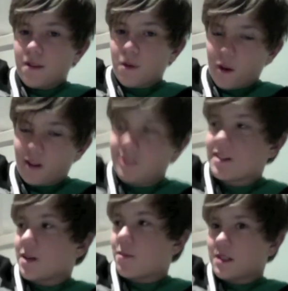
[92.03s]
Well, it's
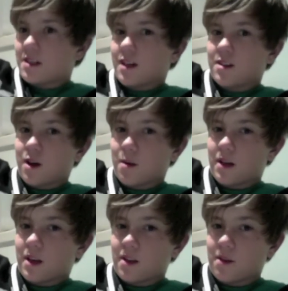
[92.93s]
coming to that time
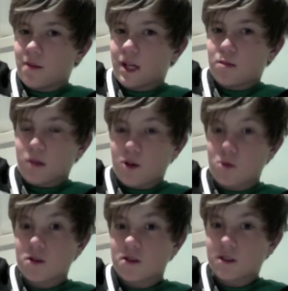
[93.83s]
again that makes me
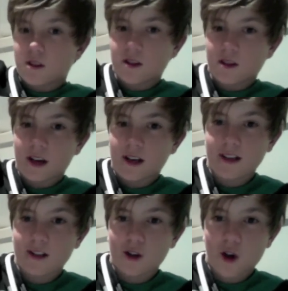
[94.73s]
almost as excited
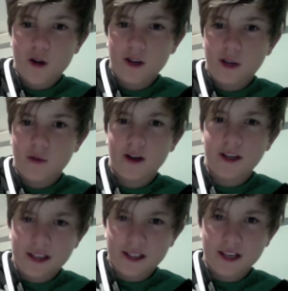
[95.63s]
as Cody when
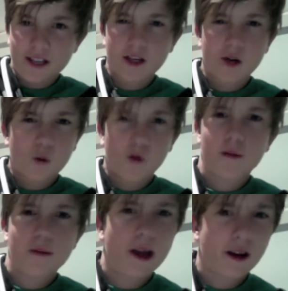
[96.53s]
he sees a quarter
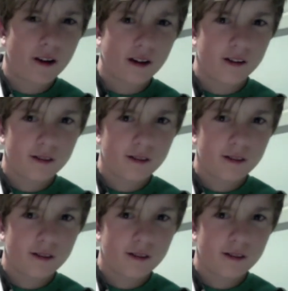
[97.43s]
pounder.